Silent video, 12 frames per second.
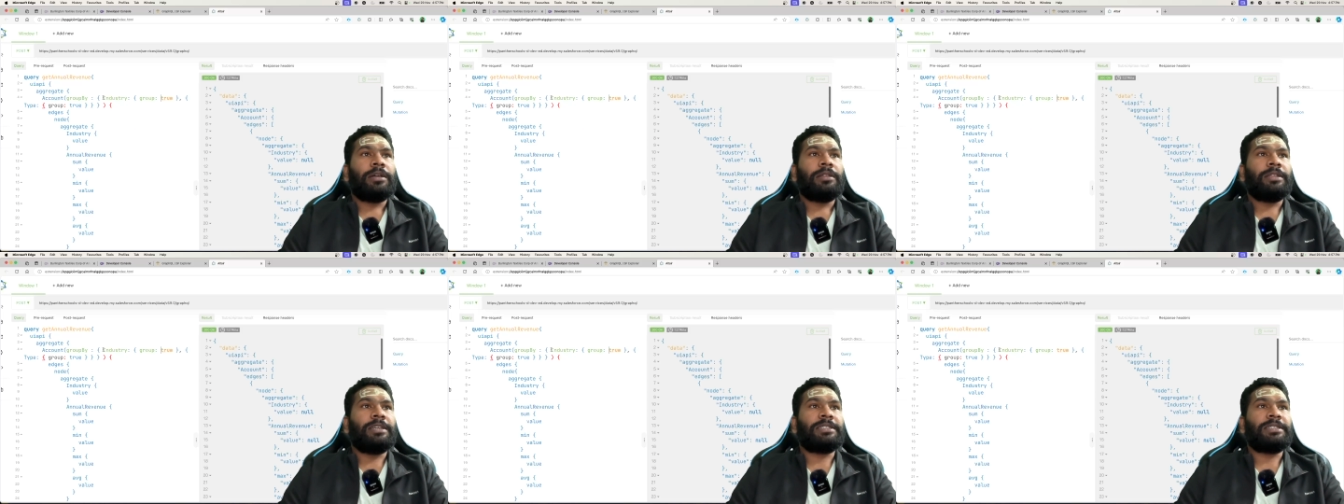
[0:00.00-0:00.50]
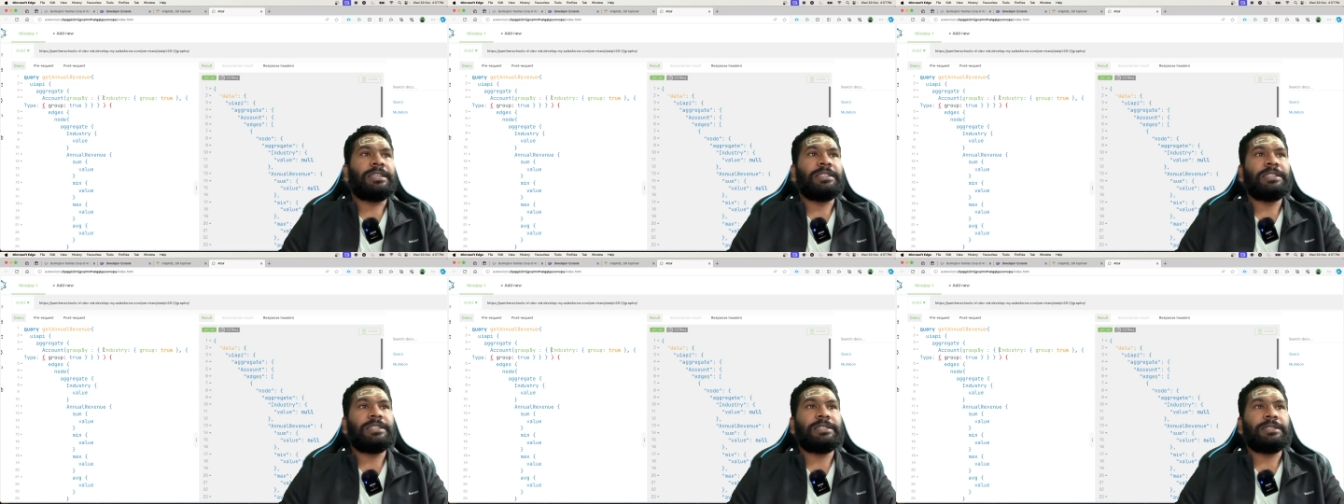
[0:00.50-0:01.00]
this this
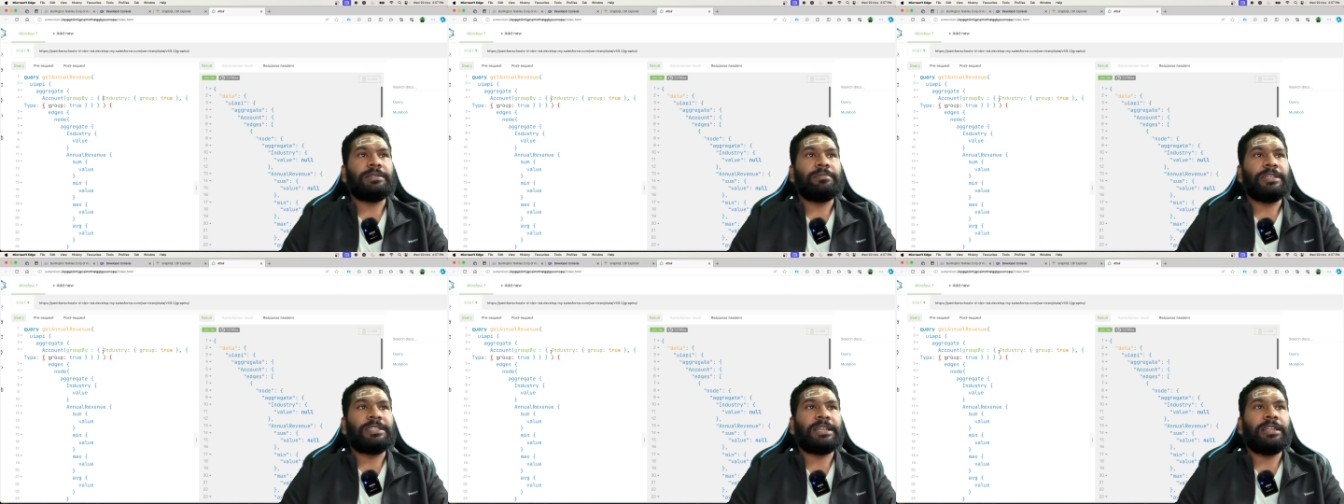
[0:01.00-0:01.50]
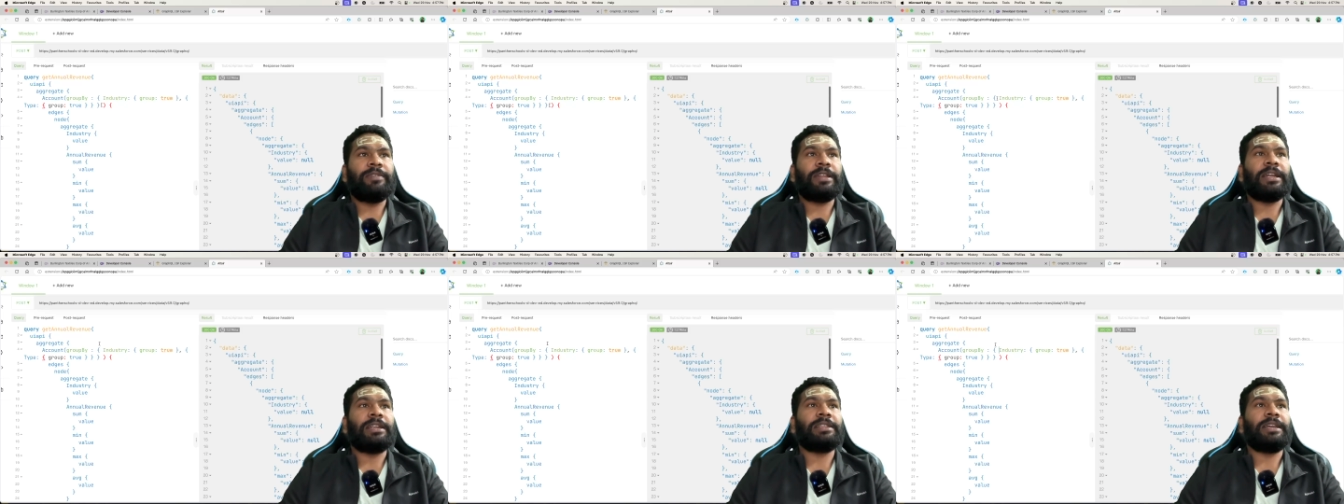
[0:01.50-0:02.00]
is basically we're
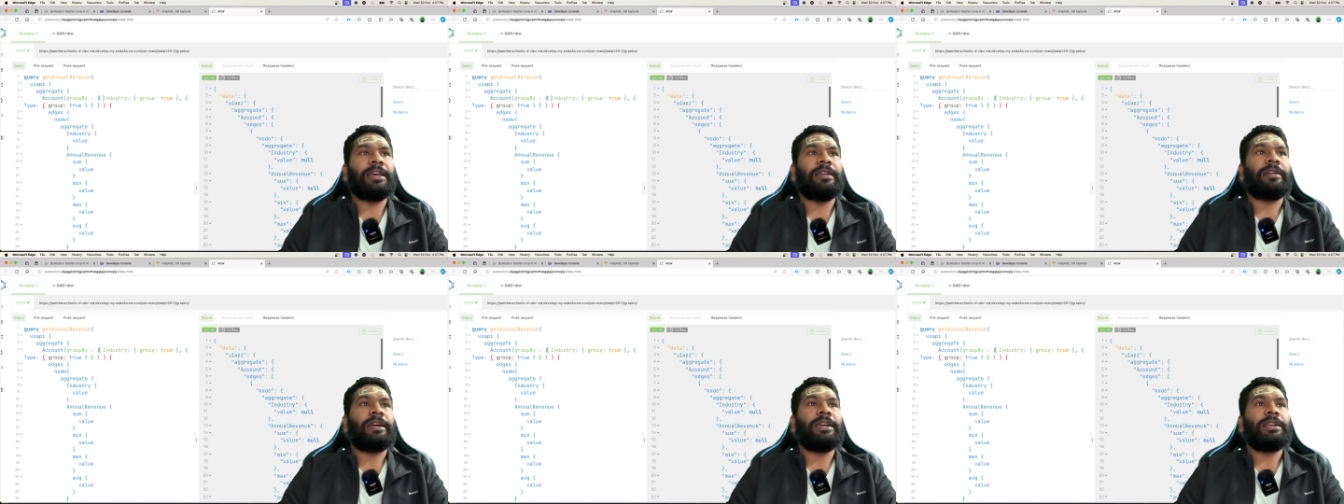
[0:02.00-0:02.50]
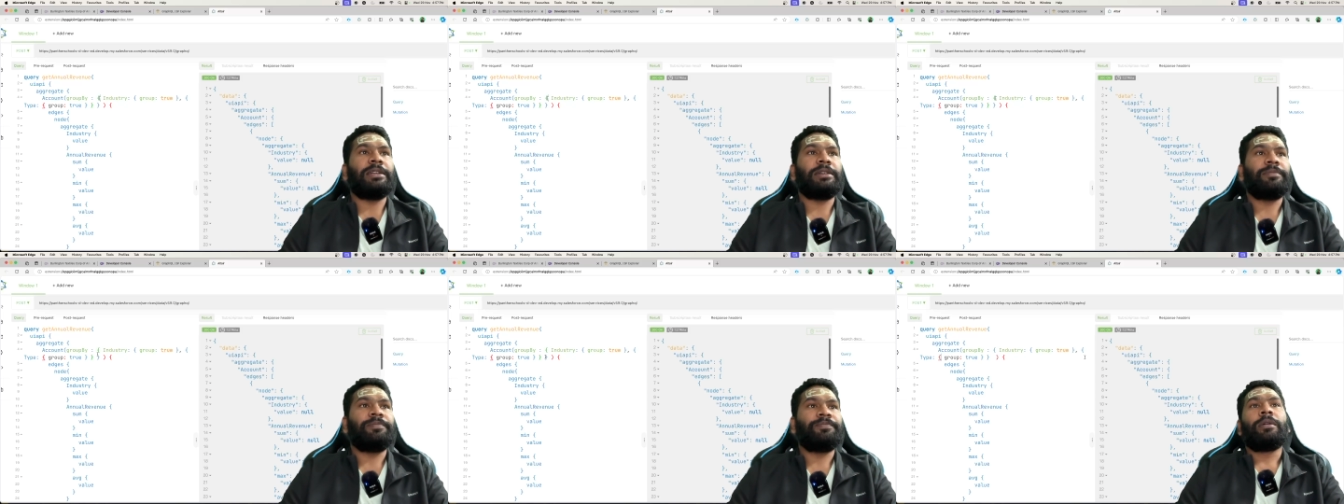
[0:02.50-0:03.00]
getting the error right
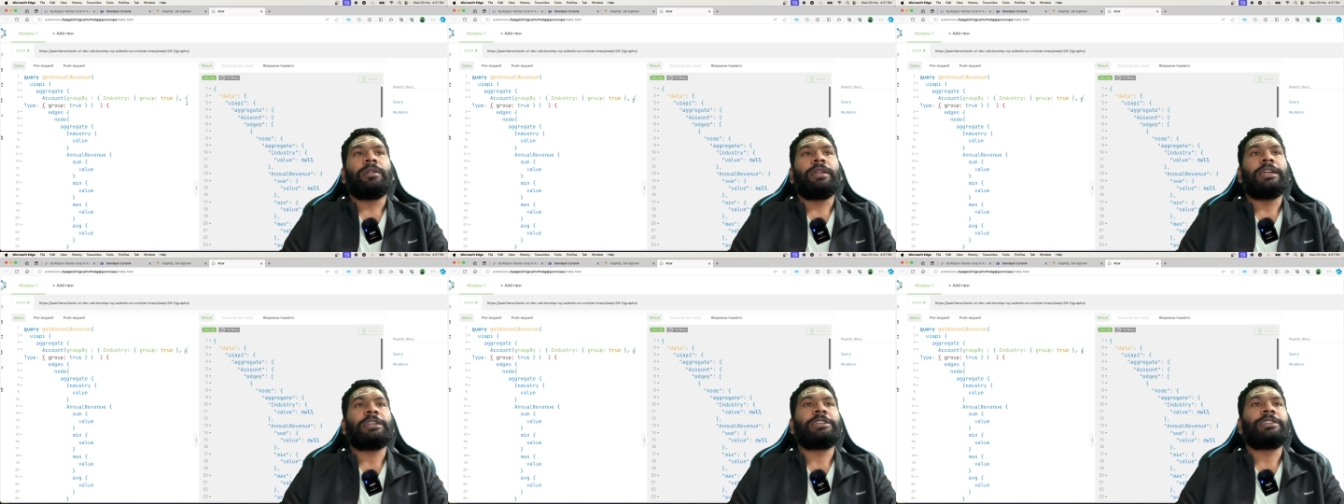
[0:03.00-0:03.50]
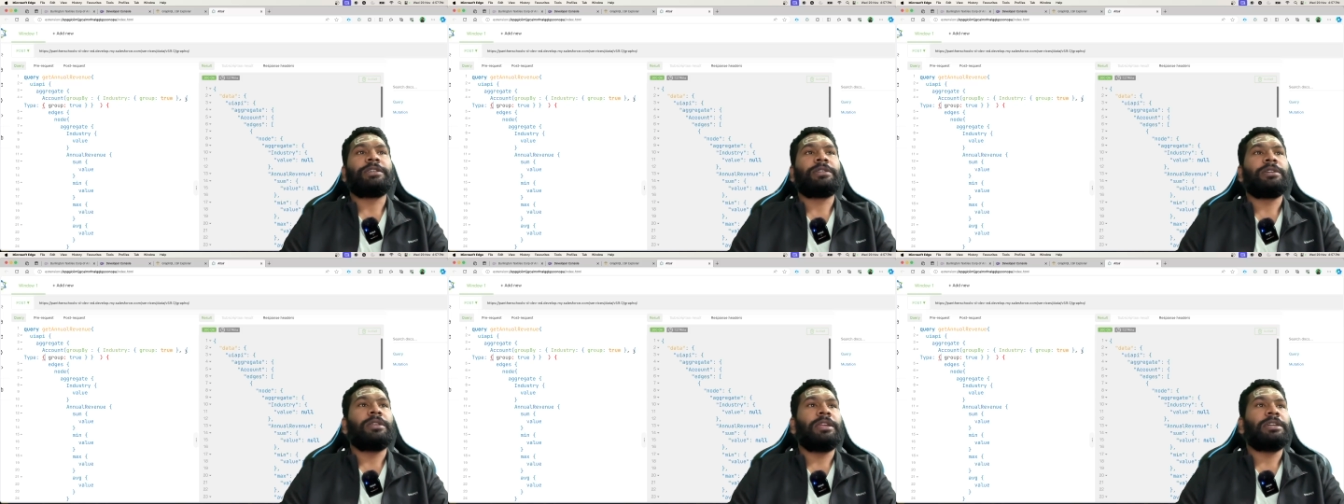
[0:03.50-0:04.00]
let
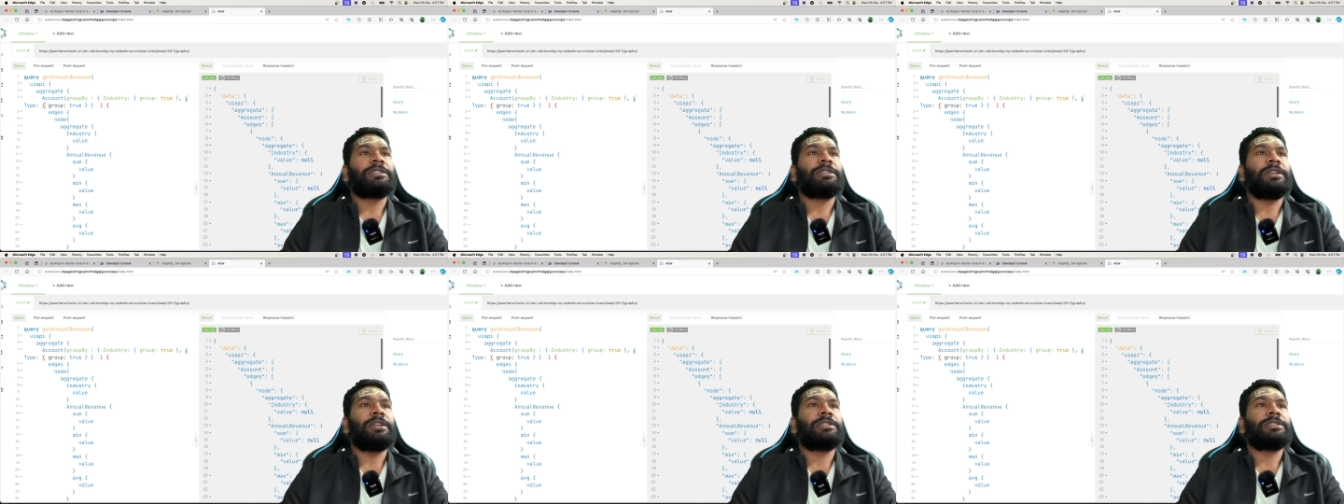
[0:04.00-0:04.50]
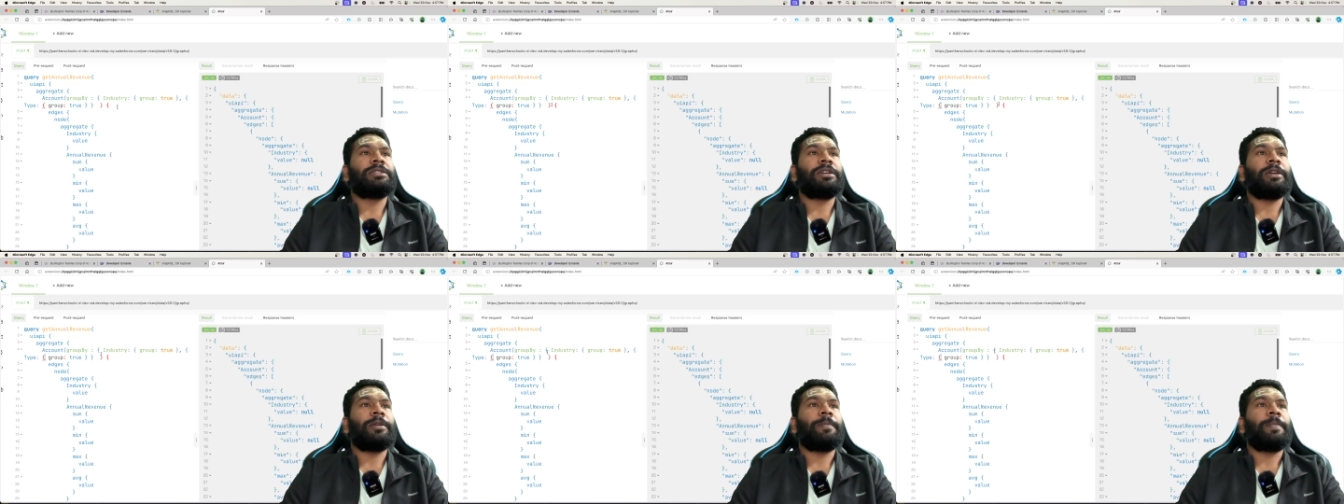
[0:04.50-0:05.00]
let's let's okay